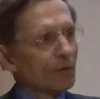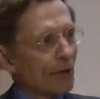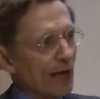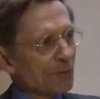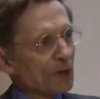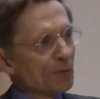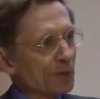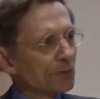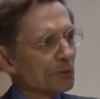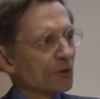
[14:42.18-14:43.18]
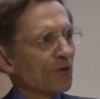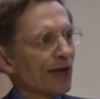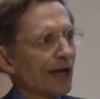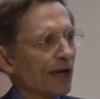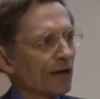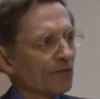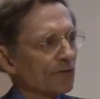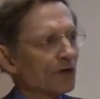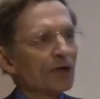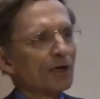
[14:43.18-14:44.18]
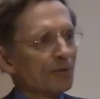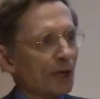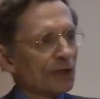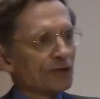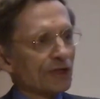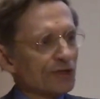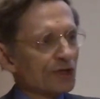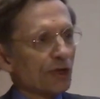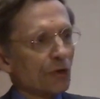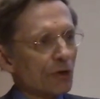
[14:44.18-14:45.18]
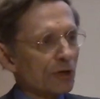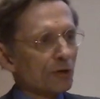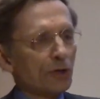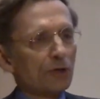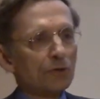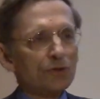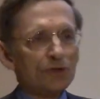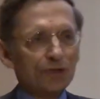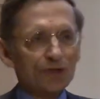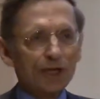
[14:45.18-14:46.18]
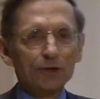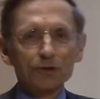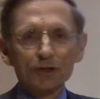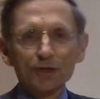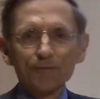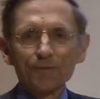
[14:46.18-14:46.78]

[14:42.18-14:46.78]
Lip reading: How many people do they have processing auto loans, etc.?